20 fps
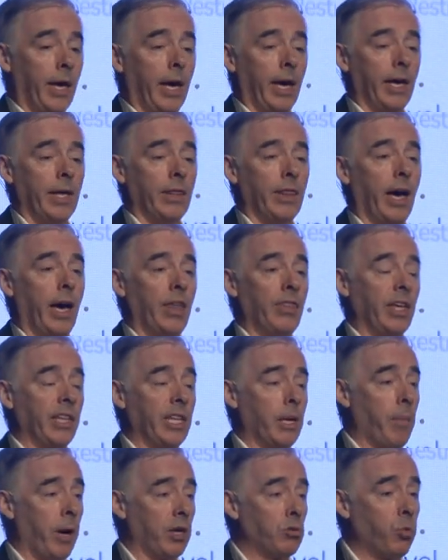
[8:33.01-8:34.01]
and, and, then
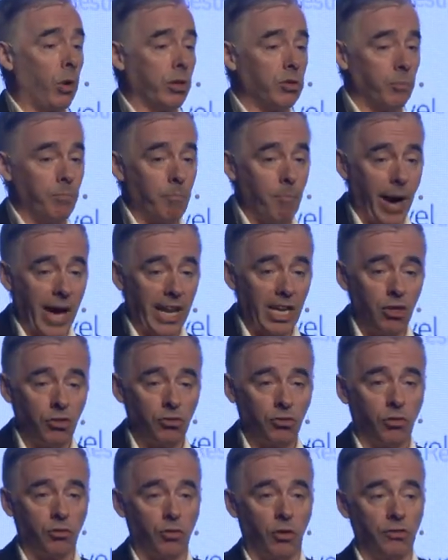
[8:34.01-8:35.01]
they might want to
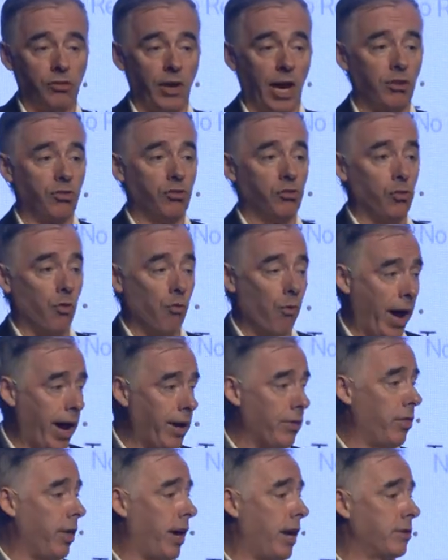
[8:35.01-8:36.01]
manage the transactions
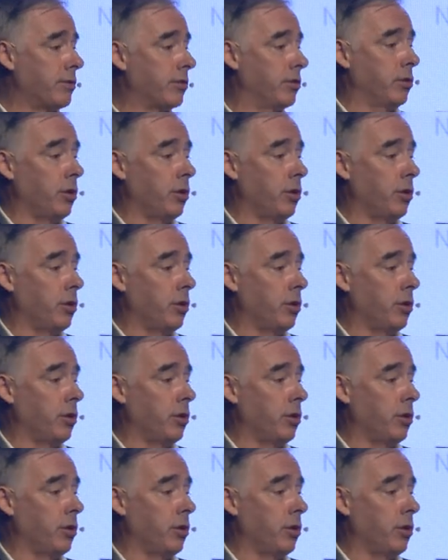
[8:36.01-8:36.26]
around that,